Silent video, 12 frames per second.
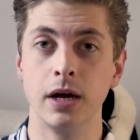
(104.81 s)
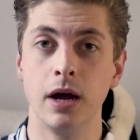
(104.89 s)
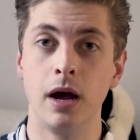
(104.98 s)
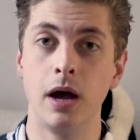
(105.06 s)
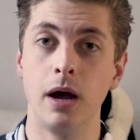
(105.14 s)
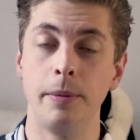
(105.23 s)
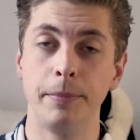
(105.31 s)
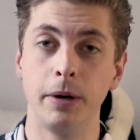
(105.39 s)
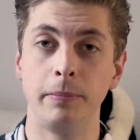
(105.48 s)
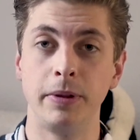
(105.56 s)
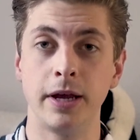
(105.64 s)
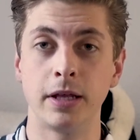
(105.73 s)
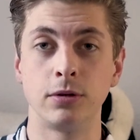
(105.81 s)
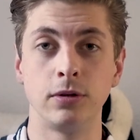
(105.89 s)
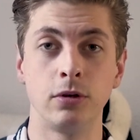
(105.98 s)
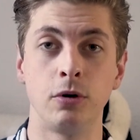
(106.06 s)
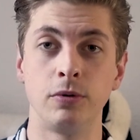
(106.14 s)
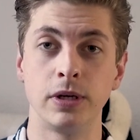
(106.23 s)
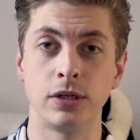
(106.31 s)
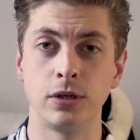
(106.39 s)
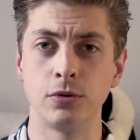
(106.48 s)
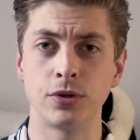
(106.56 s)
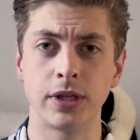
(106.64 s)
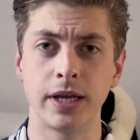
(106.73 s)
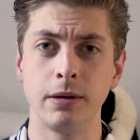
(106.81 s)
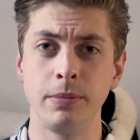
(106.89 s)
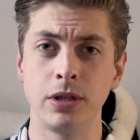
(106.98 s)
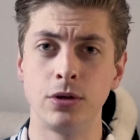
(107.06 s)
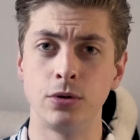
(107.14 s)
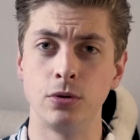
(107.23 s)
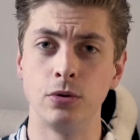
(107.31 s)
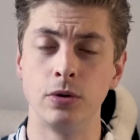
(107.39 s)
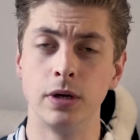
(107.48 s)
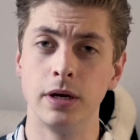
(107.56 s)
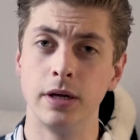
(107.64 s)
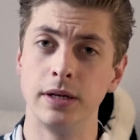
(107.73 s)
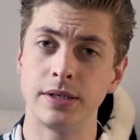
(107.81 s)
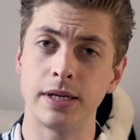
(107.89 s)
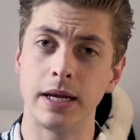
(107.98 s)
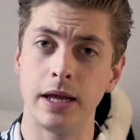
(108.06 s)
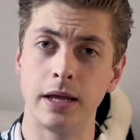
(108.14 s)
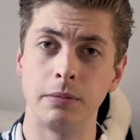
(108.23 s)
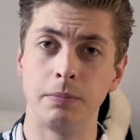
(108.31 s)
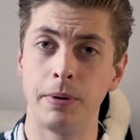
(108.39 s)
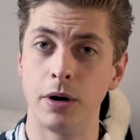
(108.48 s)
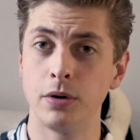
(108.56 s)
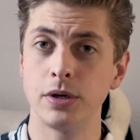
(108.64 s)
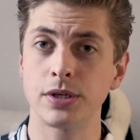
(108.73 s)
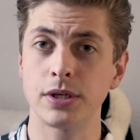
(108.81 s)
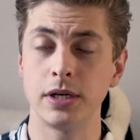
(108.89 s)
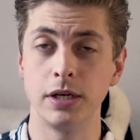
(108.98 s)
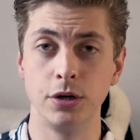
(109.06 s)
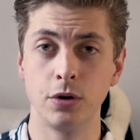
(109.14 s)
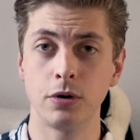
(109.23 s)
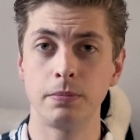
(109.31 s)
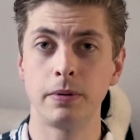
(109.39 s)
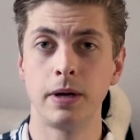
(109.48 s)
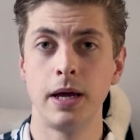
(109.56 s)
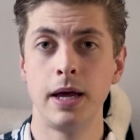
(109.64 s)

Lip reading: My dad always used to take me to Disneyland Paris in Europe,